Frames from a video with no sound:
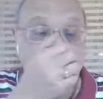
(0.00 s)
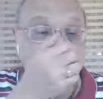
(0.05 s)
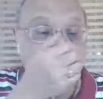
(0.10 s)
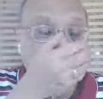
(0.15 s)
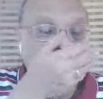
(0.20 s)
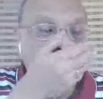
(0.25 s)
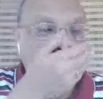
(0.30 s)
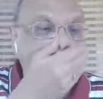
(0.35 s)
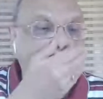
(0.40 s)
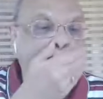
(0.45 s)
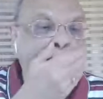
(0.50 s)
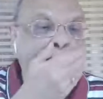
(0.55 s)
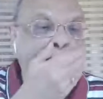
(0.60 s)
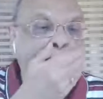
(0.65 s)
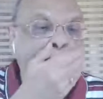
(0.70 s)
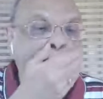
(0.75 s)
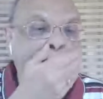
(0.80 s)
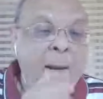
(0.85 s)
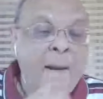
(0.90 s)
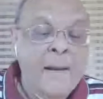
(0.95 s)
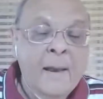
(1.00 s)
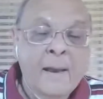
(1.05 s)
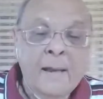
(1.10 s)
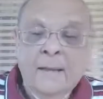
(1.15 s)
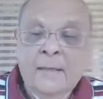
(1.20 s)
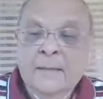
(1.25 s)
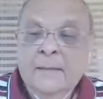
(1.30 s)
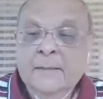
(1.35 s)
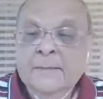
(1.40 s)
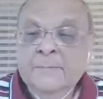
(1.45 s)

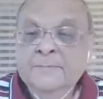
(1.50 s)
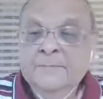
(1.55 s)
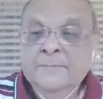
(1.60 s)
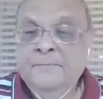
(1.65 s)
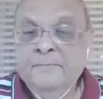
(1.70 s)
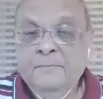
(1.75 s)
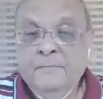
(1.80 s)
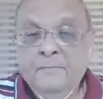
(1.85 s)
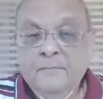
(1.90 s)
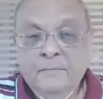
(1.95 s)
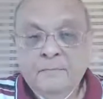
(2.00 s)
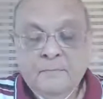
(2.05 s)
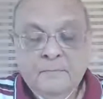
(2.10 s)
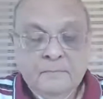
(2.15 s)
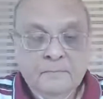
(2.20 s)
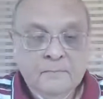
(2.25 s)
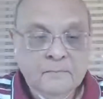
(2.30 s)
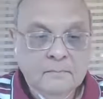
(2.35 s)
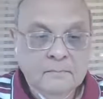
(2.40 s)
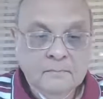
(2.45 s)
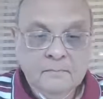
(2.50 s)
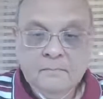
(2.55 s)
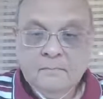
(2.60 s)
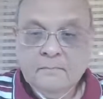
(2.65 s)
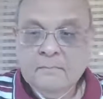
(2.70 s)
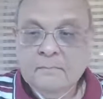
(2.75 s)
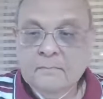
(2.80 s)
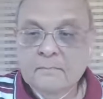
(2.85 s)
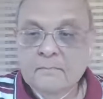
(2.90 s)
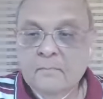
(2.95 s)

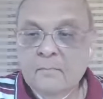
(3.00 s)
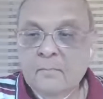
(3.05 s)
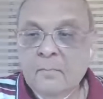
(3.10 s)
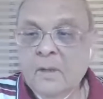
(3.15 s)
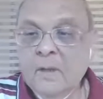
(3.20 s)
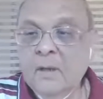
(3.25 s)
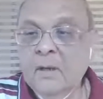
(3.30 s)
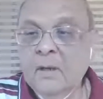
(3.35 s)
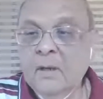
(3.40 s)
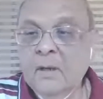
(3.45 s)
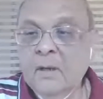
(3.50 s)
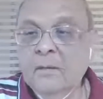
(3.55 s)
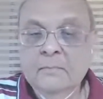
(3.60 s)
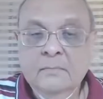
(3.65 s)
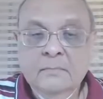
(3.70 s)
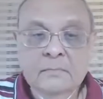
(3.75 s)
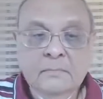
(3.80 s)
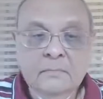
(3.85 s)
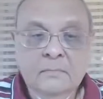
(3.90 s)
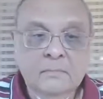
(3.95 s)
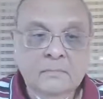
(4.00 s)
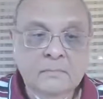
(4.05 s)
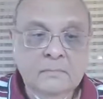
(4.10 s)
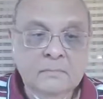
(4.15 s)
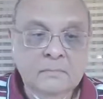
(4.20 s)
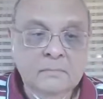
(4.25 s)
The person shown says nothing.